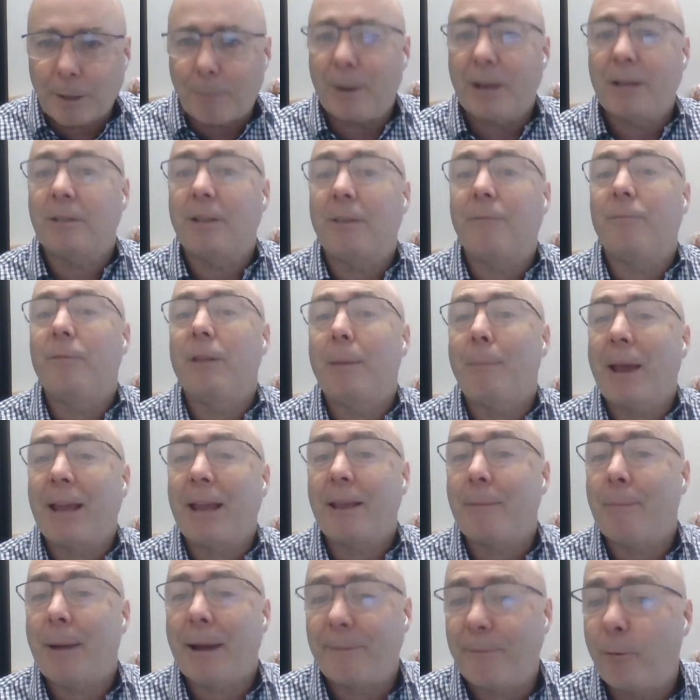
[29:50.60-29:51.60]
that means that they're
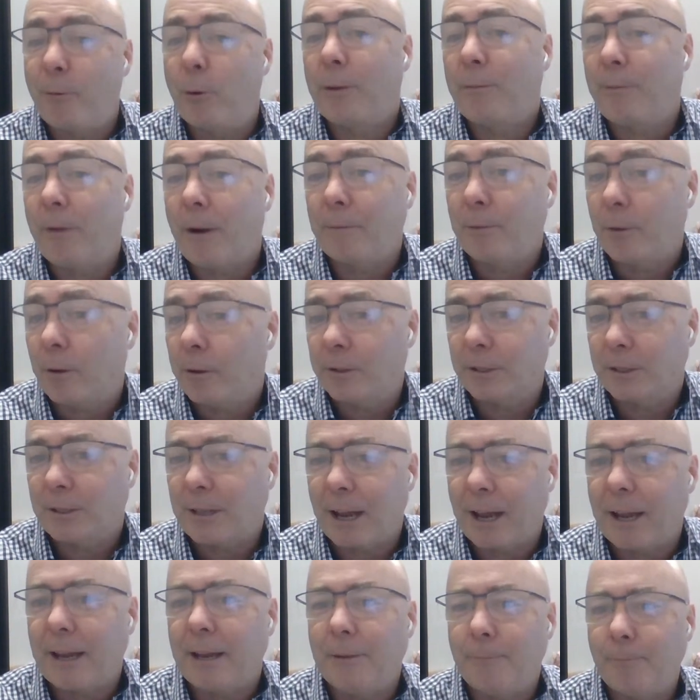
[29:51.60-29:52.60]
making about $45 a
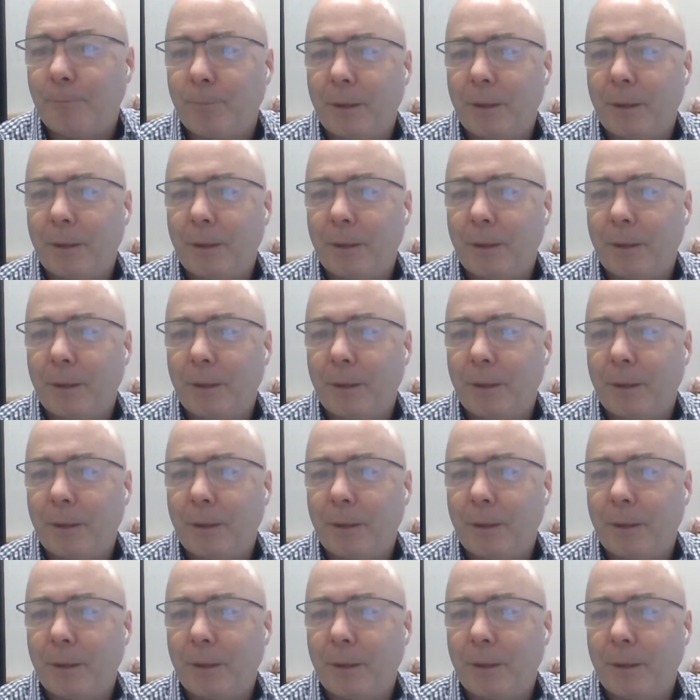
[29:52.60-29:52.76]
day